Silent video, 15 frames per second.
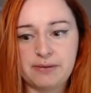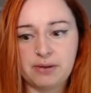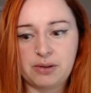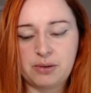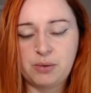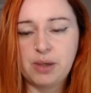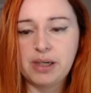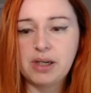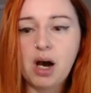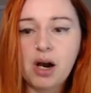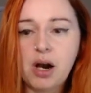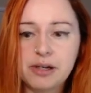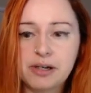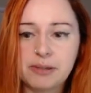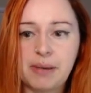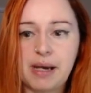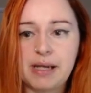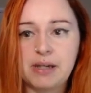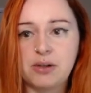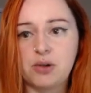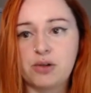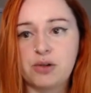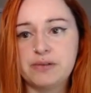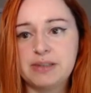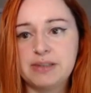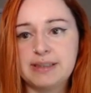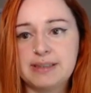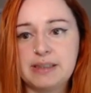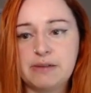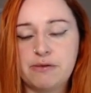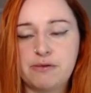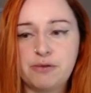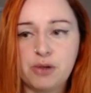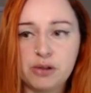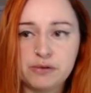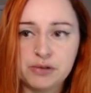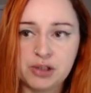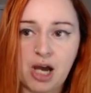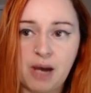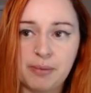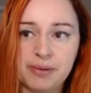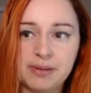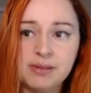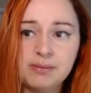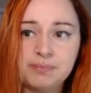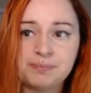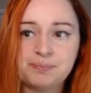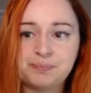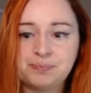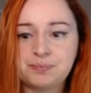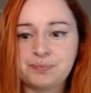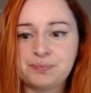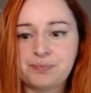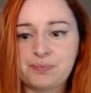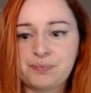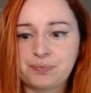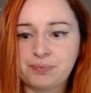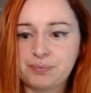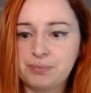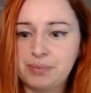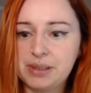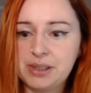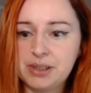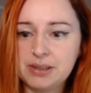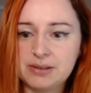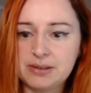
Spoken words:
quite hard by nerfs is Evolve Shaman. Because the